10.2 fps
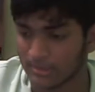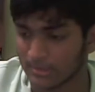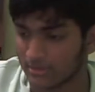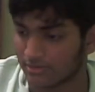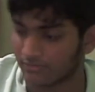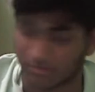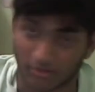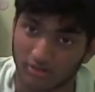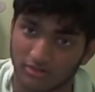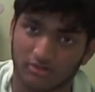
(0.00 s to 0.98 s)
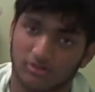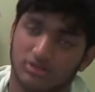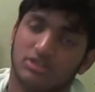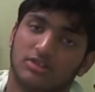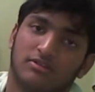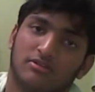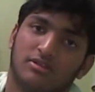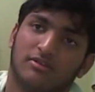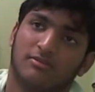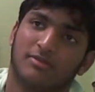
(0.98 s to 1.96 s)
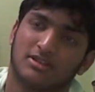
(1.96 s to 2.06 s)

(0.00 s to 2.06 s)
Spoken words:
We were partners, so I think you had to pick